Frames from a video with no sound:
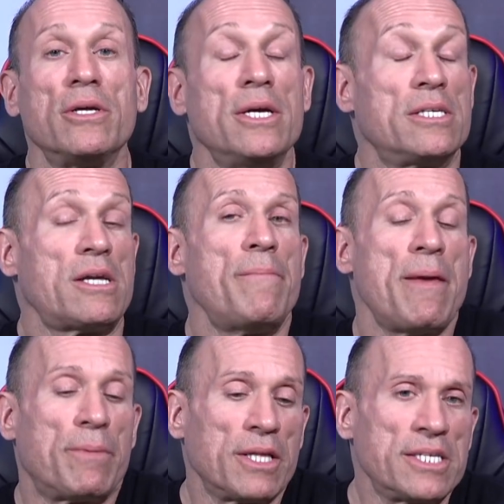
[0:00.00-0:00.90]
some
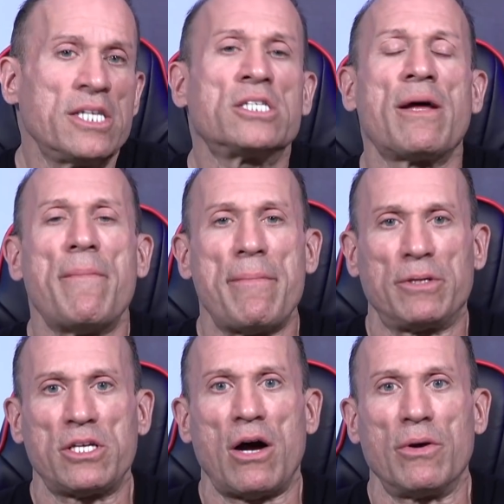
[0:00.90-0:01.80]
people listen, some people
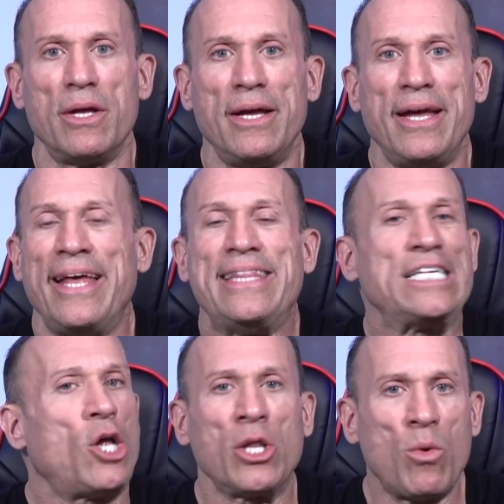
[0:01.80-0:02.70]
don't.
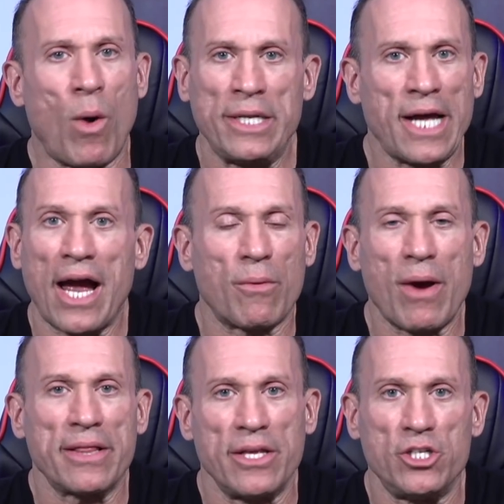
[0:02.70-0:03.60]
There's only one
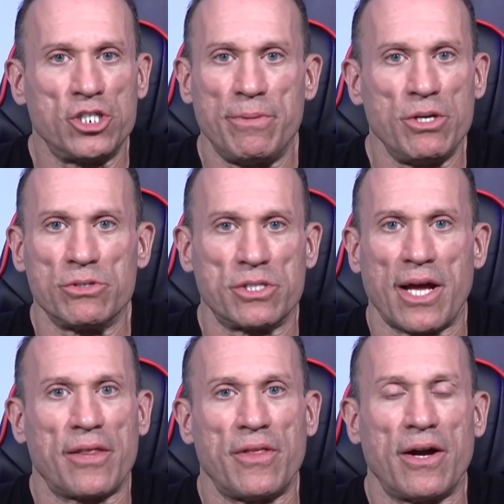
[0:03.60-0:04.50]
diuretic that you should be using
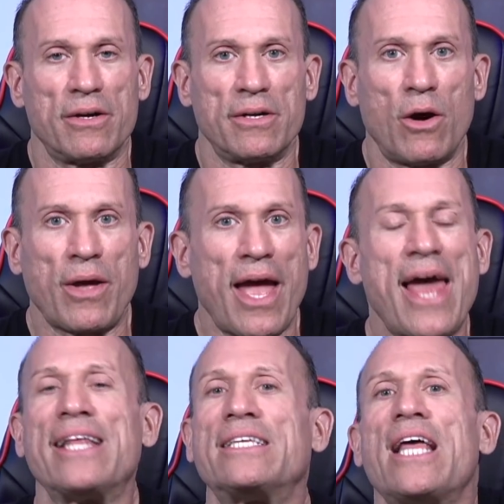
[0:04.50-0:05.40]
out there, okay?
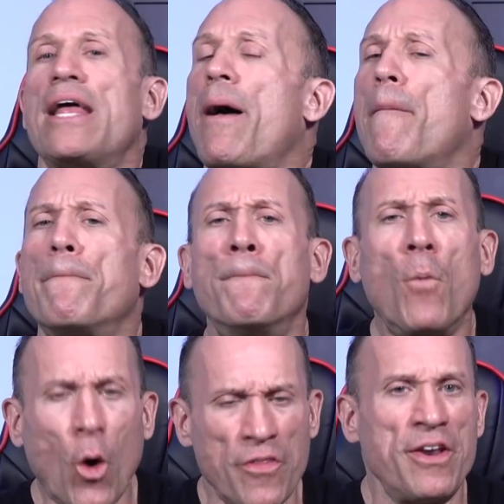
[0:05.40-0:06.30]
And it's
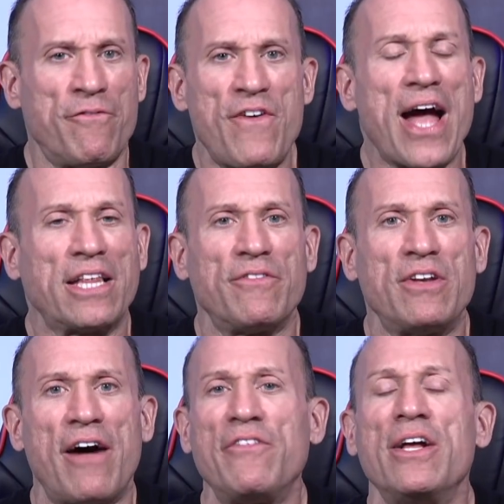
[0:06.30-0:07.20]
more than effective
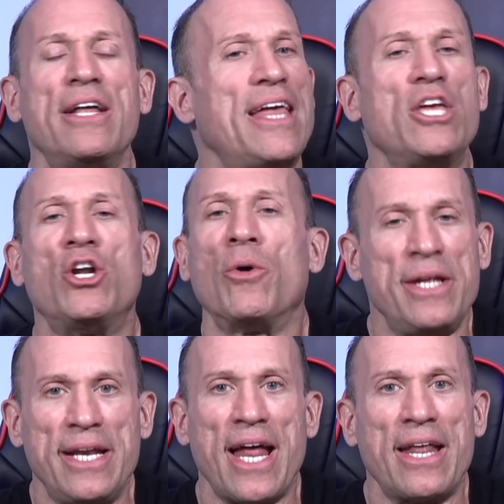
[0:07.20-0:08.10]
enough that you don't
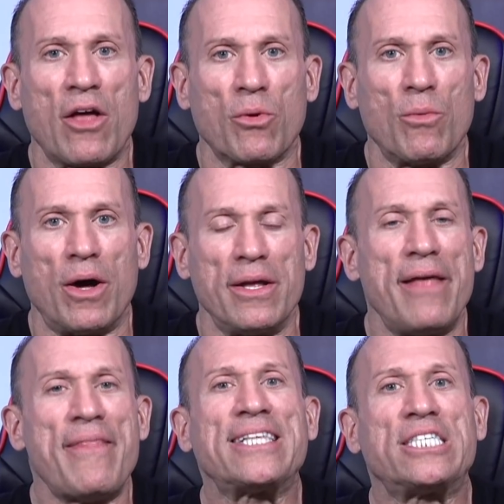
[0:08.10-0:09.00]
need any other one,
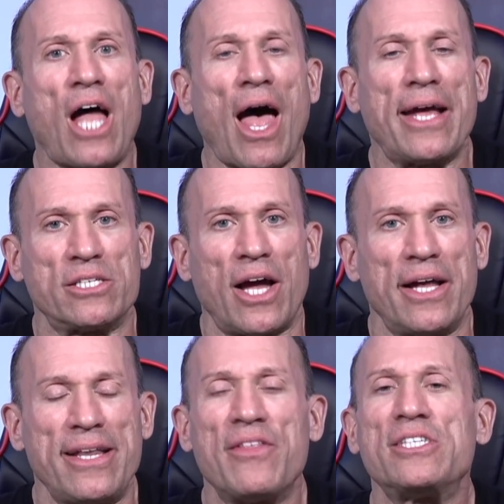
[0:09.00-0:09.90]
and that's diazide.
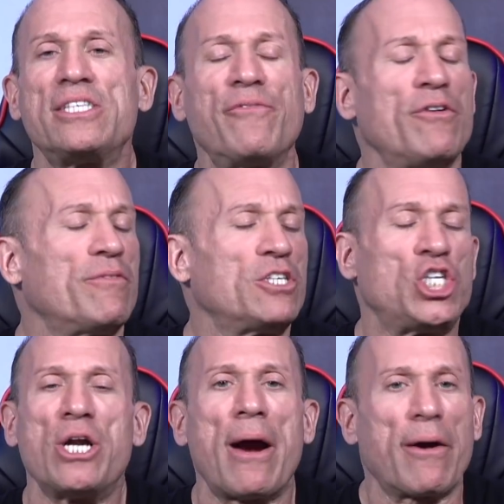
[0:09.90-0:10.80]
Now, there's different
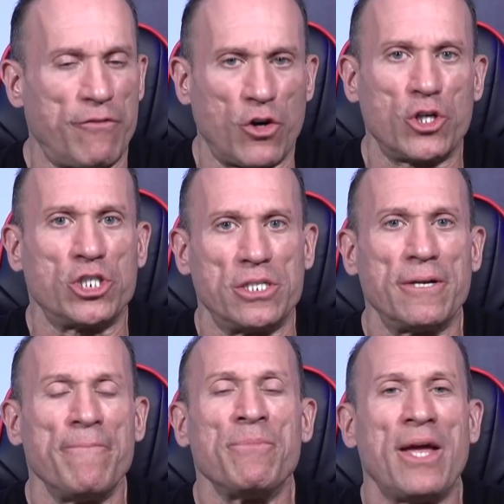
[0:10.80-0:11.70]
generic versions.
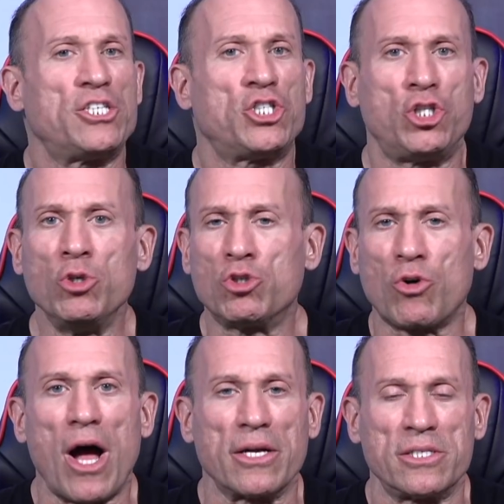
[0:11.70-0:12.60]
It's two
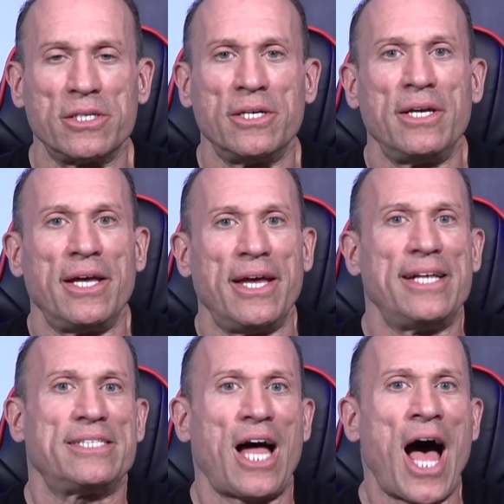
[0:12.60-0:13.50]
drugs.
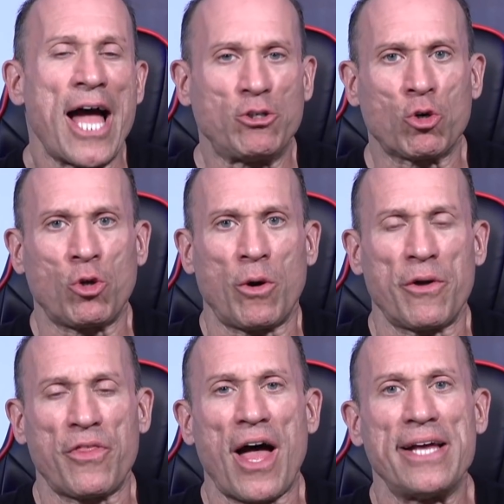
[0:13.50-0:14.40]
It's
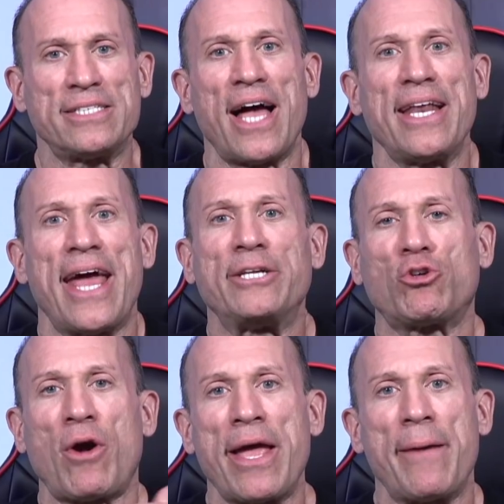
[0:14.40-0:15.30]
hydrochlorothiazide and
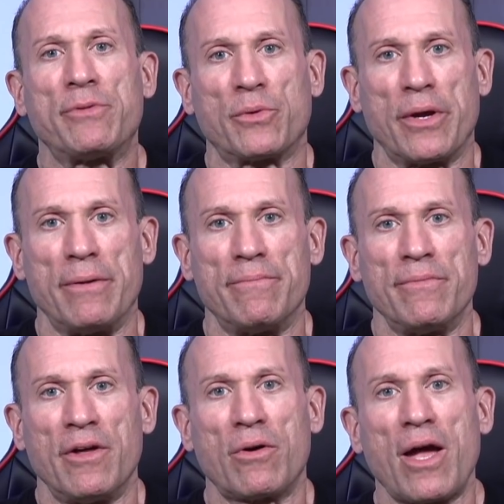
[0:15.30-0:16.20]
triamterene,
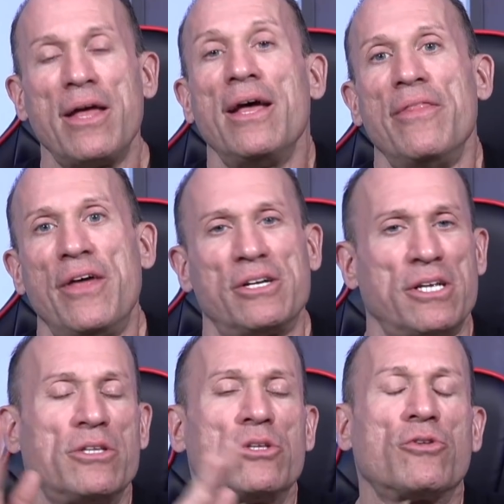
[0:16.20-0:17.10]
okay? There's
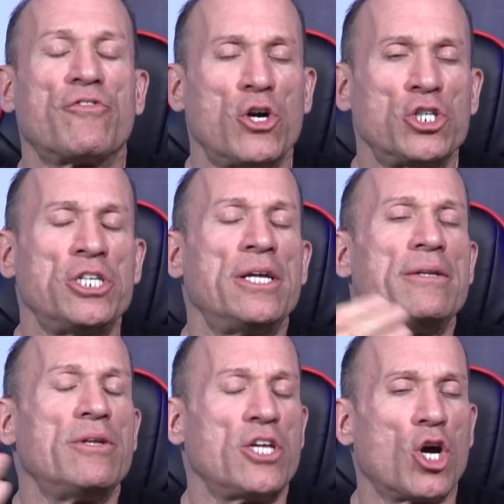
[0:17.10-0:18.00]
a version
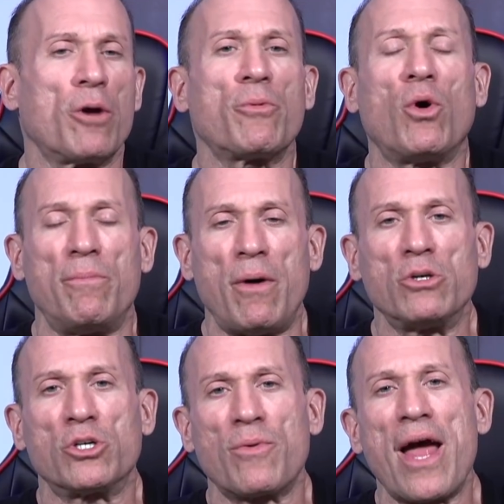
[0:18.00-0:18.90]
in Europe called
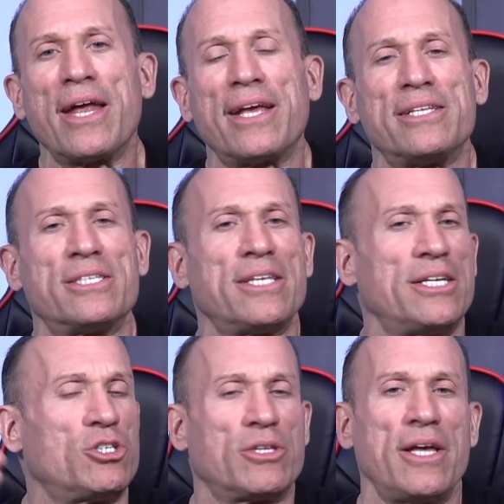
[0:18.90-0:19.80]
Modiuretic. It's
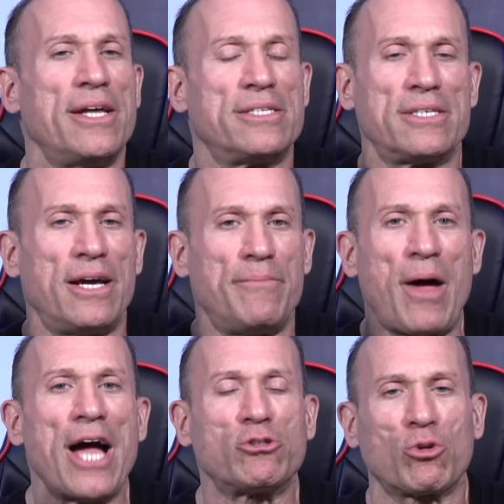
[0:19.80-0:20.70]

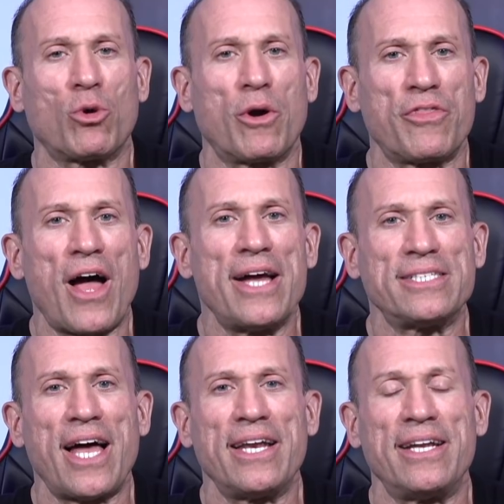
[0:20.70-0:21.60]

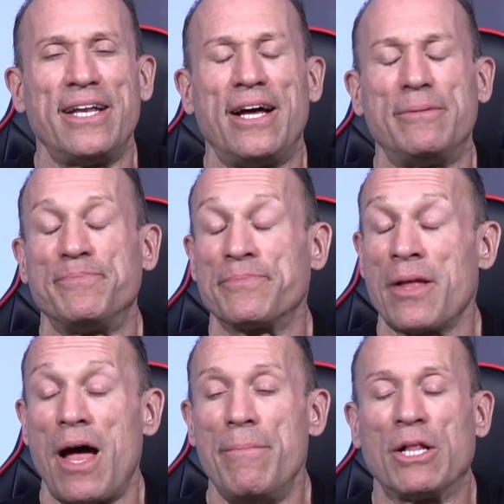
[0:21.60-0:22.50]
hydrochlorothiazide and
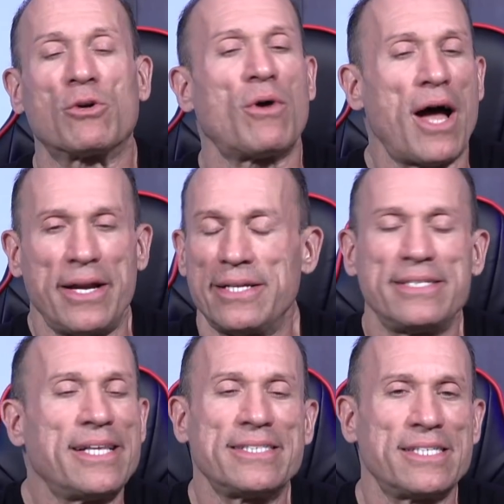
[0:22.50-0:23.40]
amiloride. It
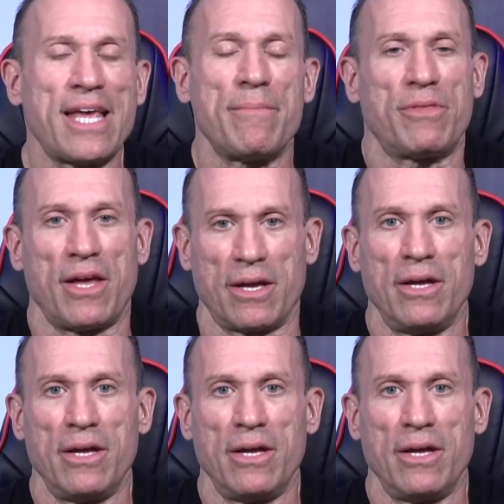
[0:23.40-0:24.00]
does the same thing.